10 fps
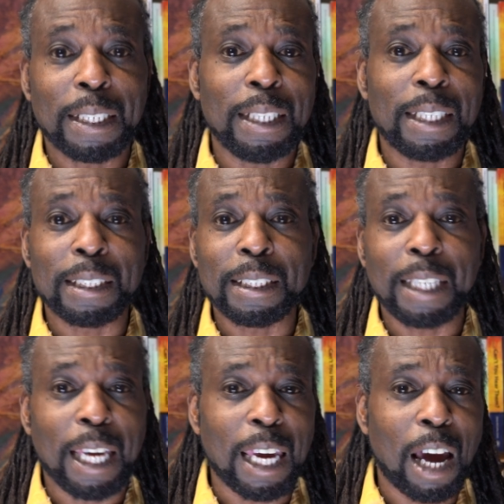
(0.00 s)
it doesn't
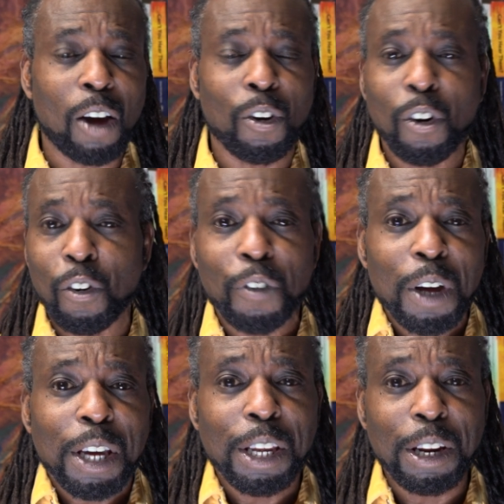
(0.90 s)
take account of
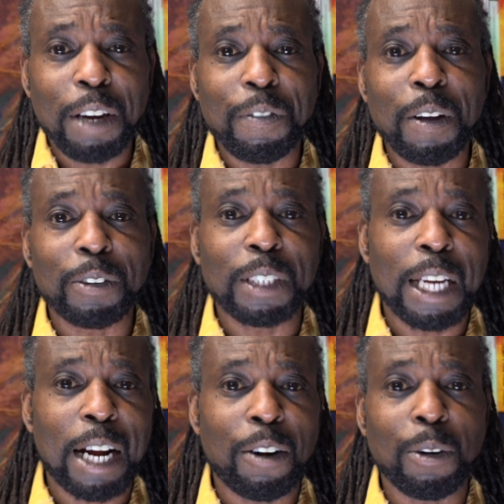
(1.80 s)
if there was
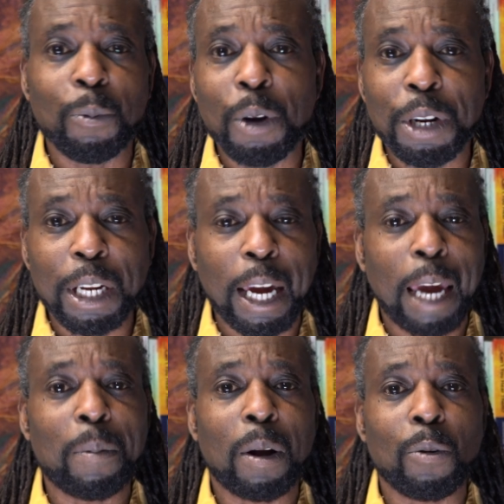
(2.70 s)
an error, the wording
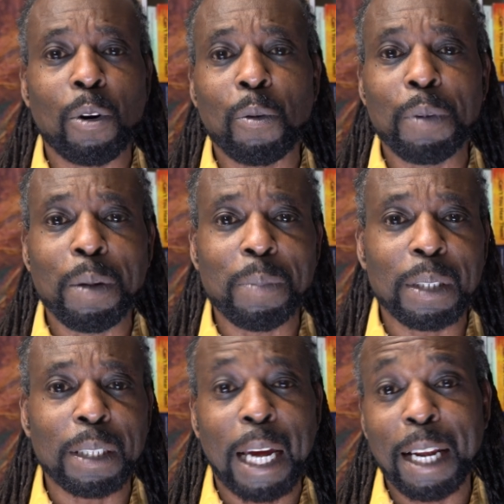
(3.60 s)
came out wrong, we
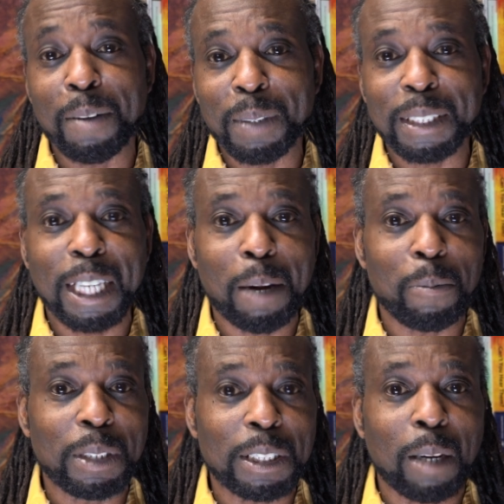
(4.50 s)
had a misstep,
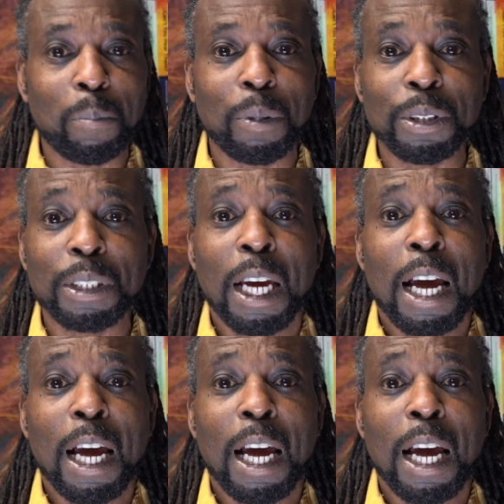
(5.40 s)
we stumbled,